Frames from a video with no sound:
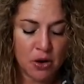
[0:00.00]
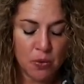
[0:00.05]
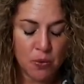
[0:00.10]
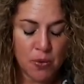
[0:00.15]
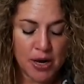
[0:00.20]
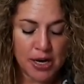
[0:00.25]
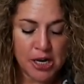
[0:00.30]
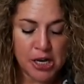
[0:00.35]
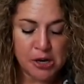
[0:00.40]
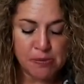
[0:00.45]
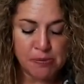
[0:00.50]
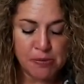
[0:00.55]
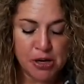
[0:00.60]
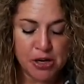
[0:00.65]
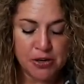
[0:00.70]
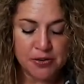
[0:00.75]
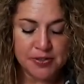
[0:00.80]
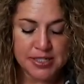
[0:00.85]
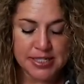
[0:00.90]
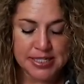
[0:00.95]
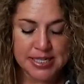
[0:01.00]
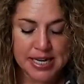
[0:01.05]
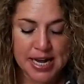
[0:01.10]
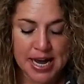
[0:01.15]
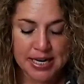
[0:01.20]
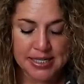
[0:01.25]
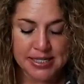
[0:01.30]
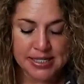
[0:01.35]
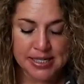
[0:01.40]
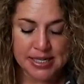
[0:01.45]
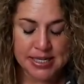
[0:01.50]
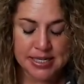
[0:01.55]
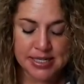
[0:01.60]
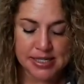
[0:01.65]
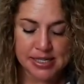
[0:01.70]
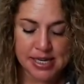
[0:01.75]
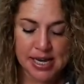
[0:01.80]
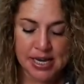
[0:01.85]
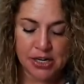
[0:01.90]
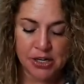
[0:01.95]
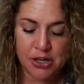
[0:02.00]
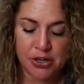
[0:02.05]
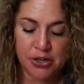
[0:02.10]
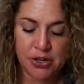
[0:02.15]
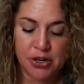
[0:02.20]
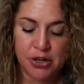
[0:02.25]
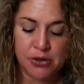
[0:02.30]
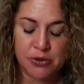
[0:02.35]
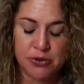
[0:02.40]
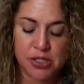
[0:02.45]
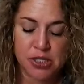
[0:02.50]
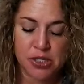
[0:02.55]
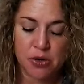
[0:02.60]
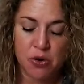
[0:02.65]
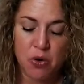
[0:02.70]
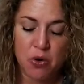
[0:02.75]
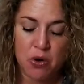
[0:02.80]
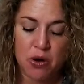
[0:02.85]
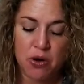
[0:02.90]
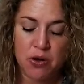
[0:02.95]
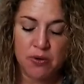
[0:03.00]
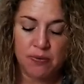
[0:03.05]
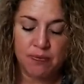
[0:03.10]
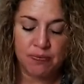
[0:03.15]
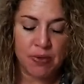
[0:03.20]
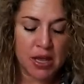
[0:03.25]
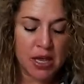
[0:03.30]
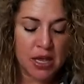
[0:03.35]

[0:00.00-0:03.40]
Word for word: When you move to Texas in your new school,